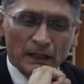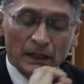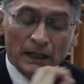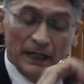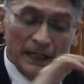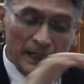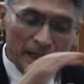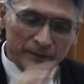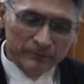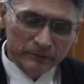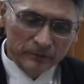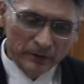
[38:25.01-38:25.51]
I
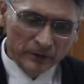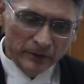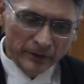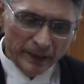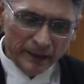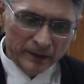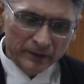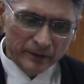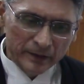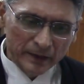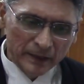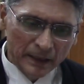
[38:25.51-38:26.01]
had
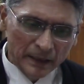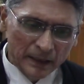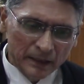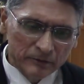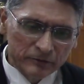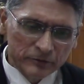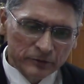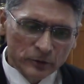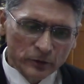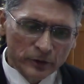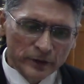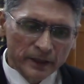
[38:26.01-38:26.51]
great regard
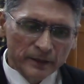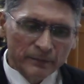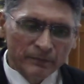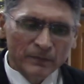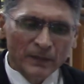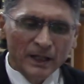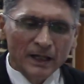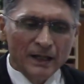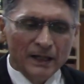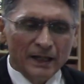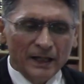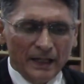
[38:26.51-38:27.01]
for him.
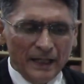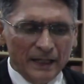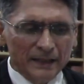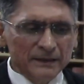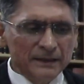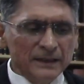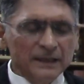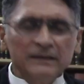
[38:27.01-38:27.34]
And